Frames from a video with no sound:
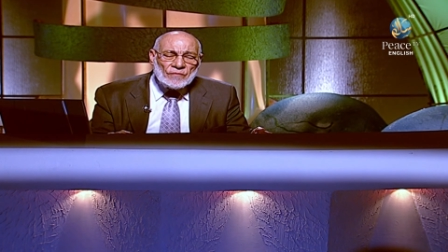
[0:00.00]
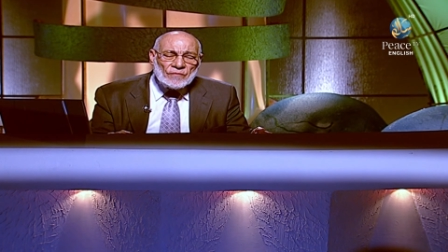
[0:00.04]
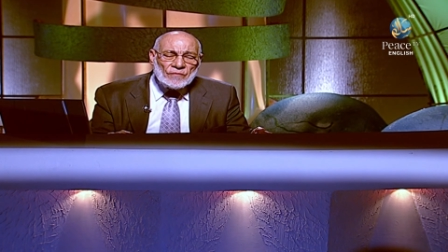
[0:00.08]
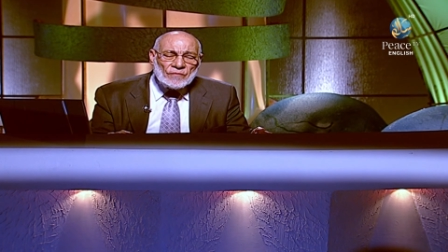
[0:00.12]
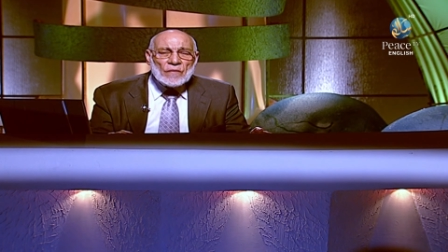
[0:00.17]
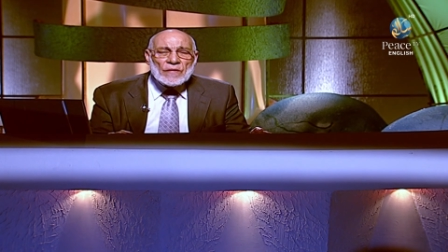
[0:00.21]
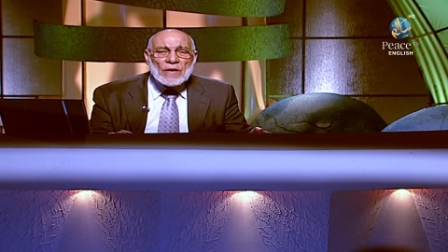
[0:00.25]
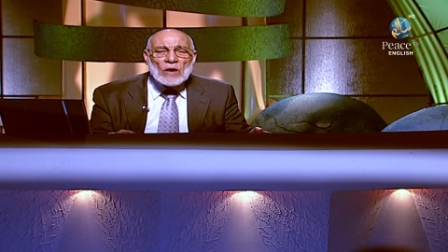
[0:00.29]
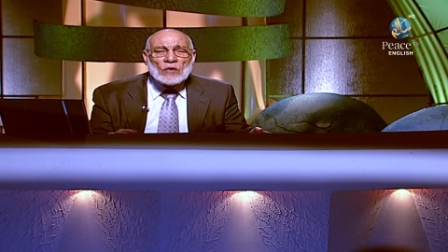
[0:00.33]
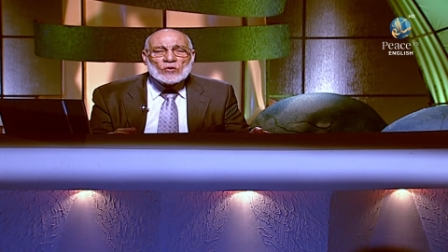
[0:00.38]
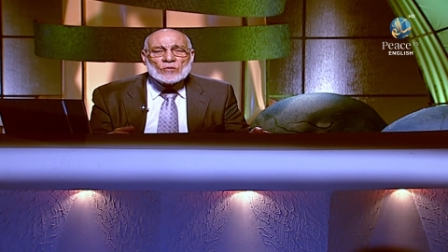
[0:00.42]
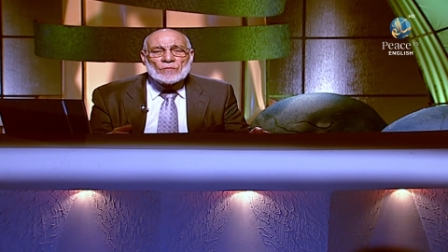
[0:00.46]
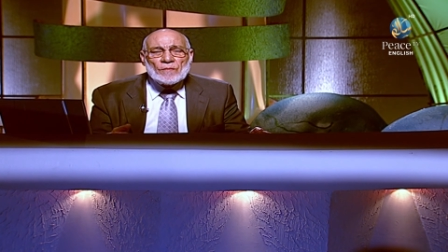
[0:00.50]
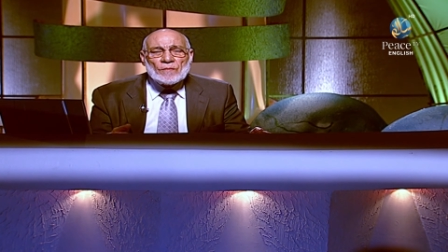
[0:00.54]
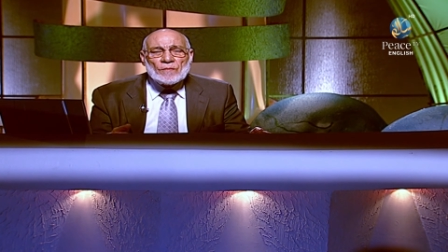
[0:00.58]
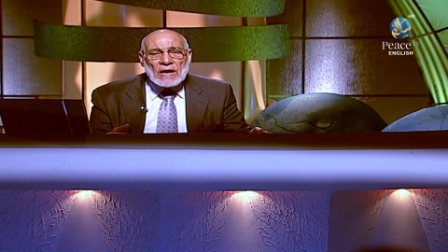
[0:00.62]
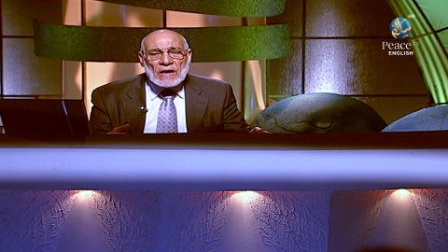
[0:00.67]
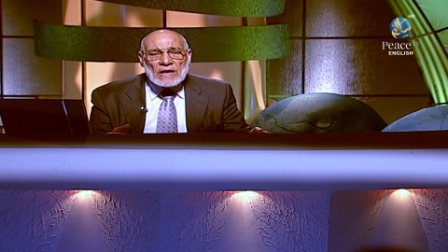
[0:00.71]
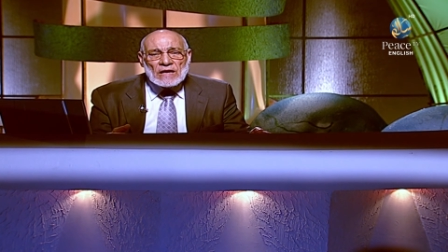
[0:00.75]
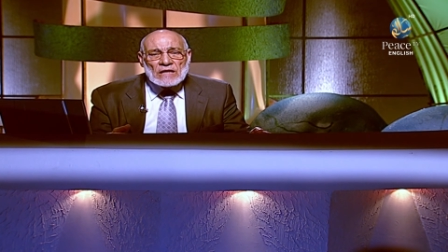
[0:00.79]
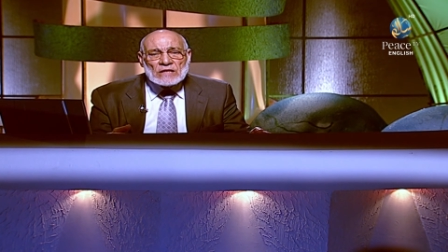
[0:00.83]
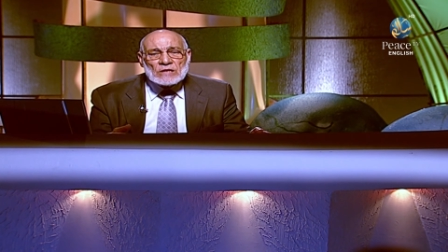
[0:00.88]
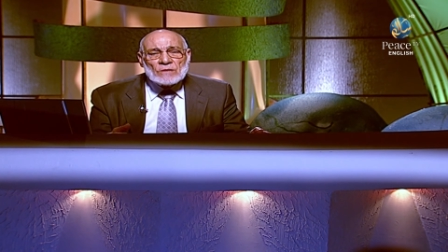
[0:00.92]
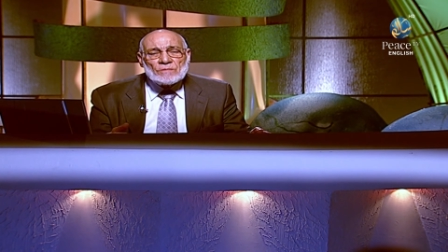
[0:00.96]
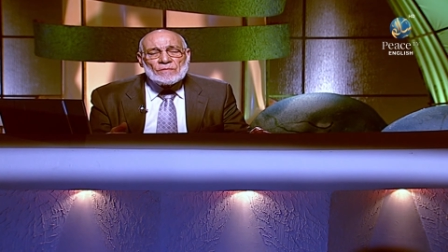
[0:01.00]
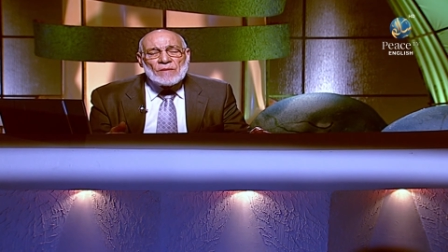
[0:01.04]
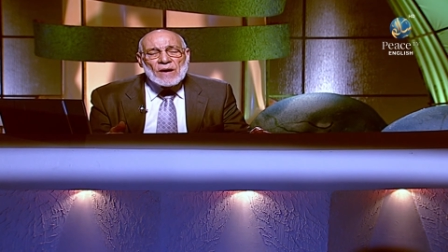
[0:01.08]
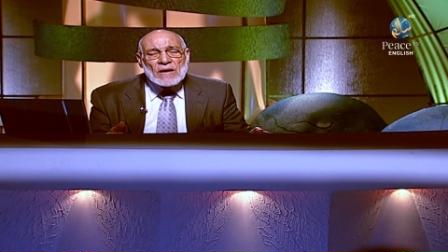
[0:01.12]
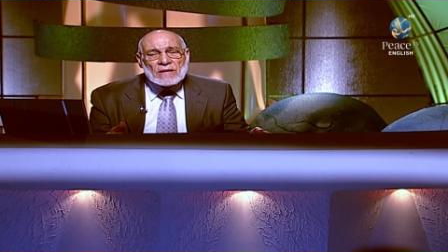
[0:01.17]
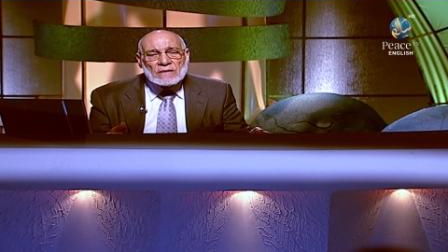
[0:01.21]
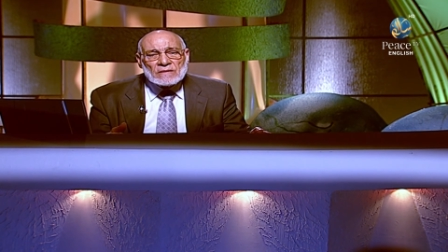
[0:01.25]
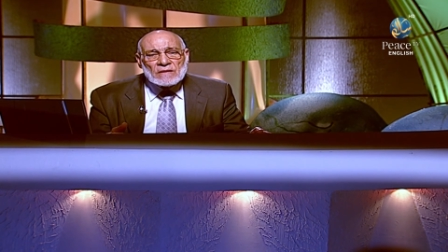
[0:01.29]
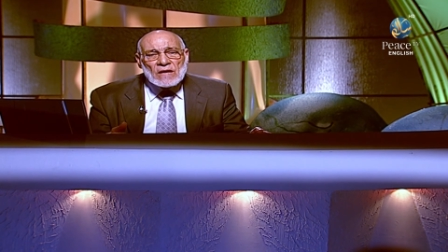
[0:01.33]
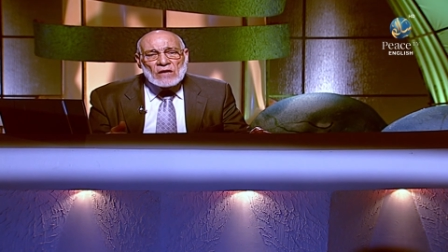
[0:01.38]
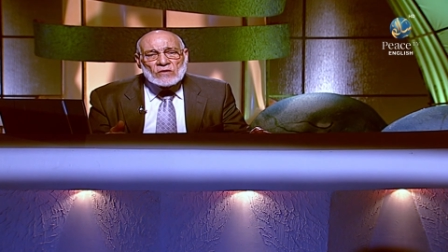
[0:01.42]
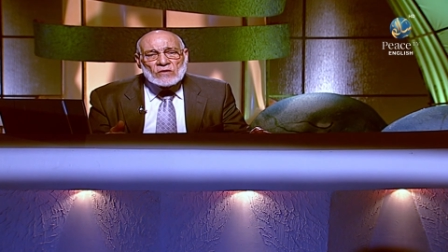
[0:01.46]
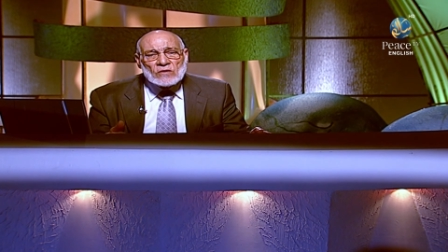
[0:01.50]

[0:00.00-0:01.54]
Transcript: without parallels partners